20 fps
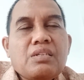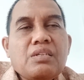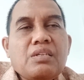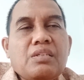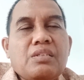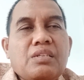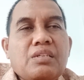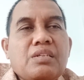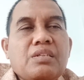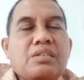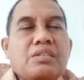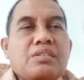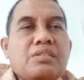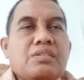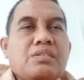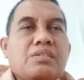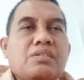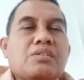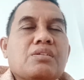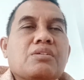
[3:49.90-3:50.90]
And
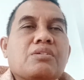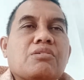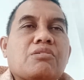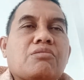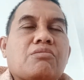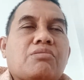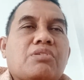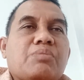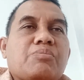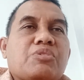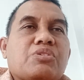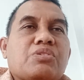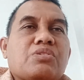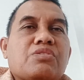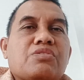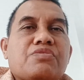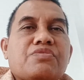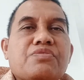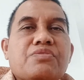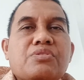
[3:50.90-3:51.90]
then we
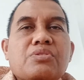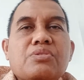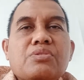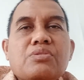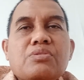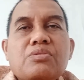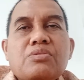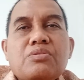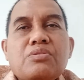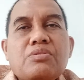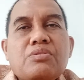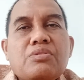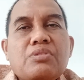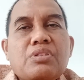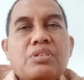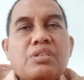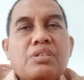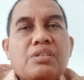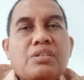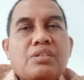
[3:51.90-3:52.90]
move to
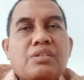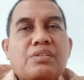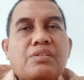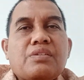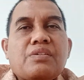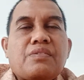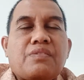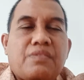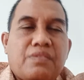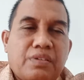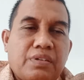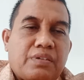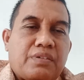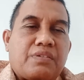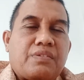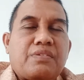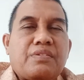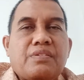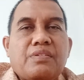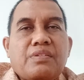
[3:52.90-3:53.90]
the
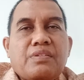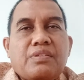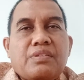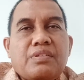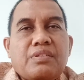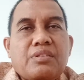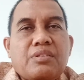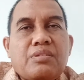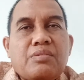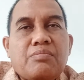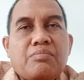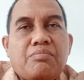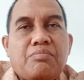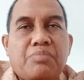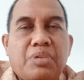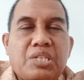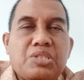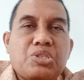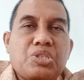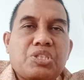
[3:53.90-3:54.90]
third,
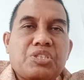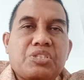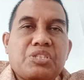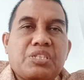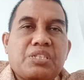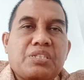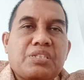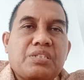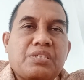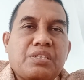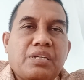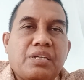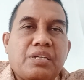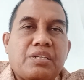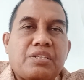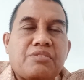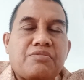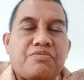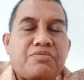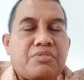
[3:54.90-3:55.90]
budgeting
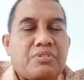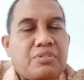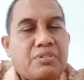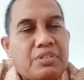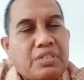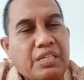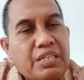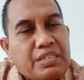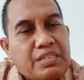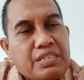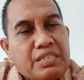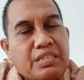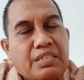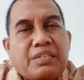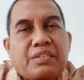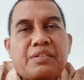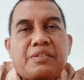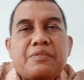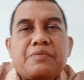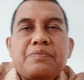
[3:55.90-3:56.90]
and
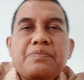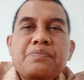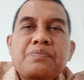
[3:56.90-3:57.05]
forecasting.